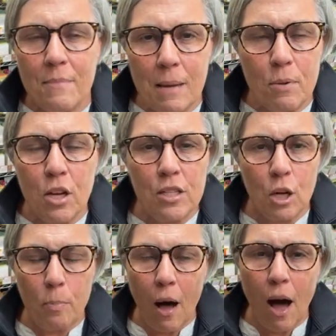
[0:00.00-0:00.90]
I mean,
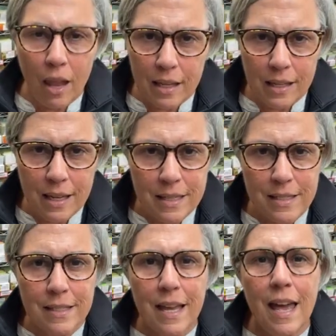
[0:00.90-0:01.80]
because they're
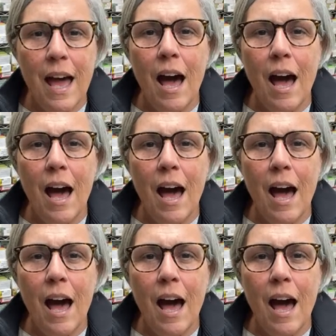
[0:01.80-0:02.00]
pollenless.